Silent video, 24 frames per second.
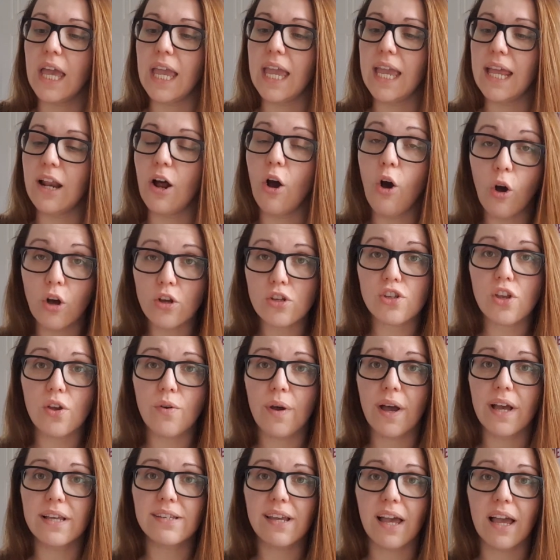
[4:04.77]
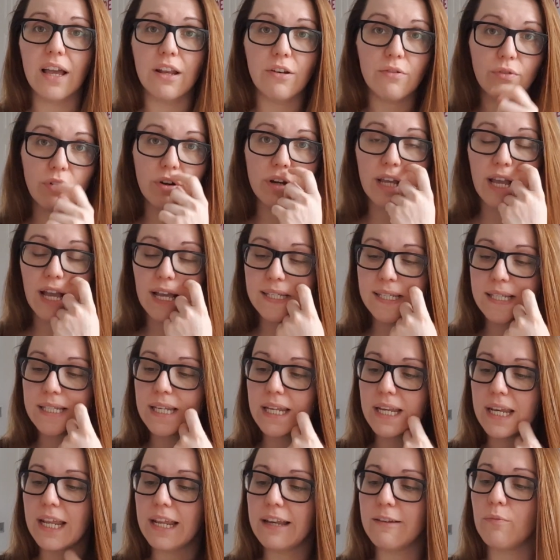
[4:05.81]
It also has hyaluronic acid
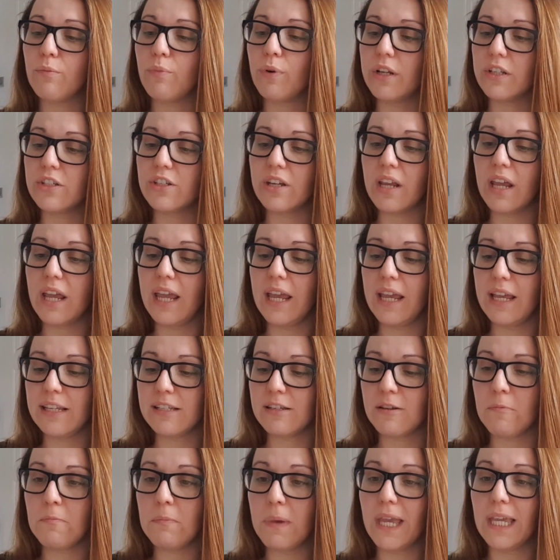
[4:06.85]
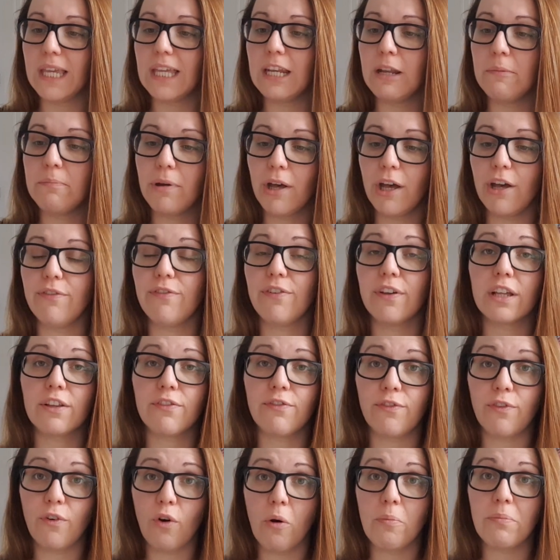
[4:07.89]
in it, which is making it perfect
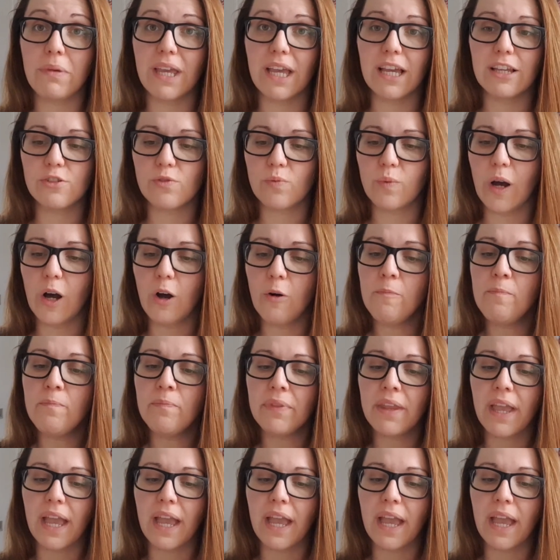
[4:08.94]
for me as well.